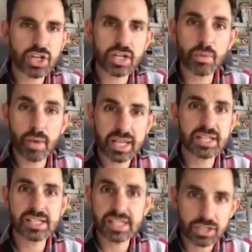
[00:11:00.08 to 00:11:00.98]
journey where
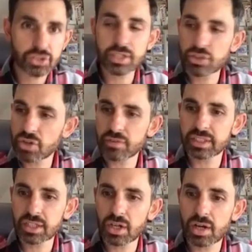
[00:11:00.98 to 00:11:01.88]
he is literally
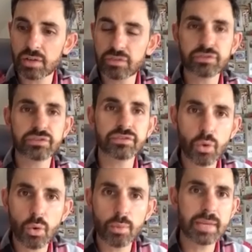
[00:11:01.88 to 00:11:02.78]
driving the car
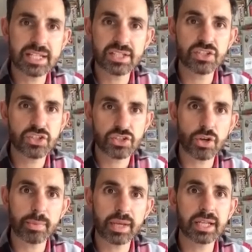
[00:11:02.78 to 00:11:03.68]
4 meters,
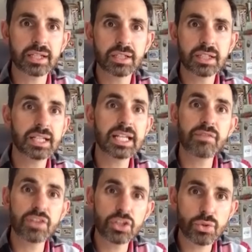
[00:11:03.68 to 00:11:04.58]
stopping,
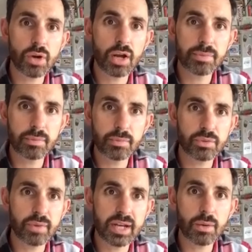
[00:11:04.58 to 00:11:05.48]
leaving the door open with
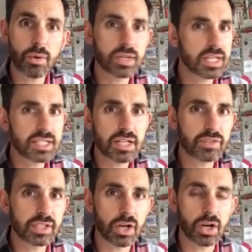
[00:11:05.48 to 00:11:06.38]
the radio on. He's a
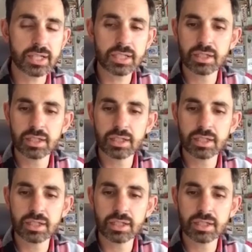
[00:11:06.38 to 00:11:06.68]
lovely guy.